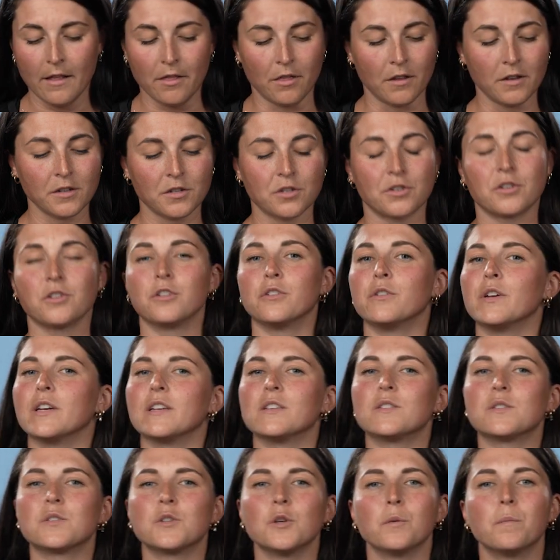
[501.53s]
This shoe
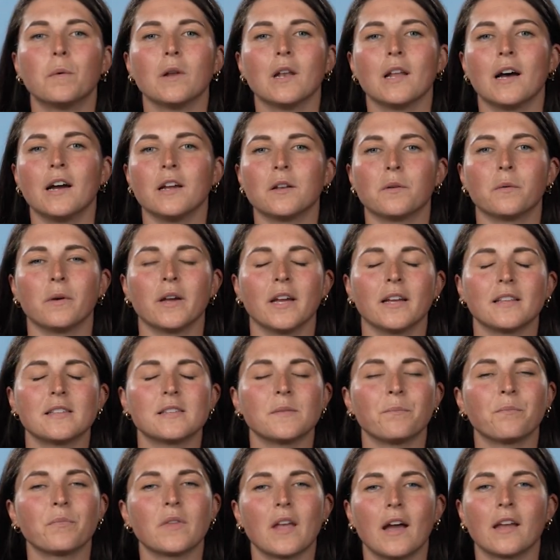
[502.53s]
is super lightweight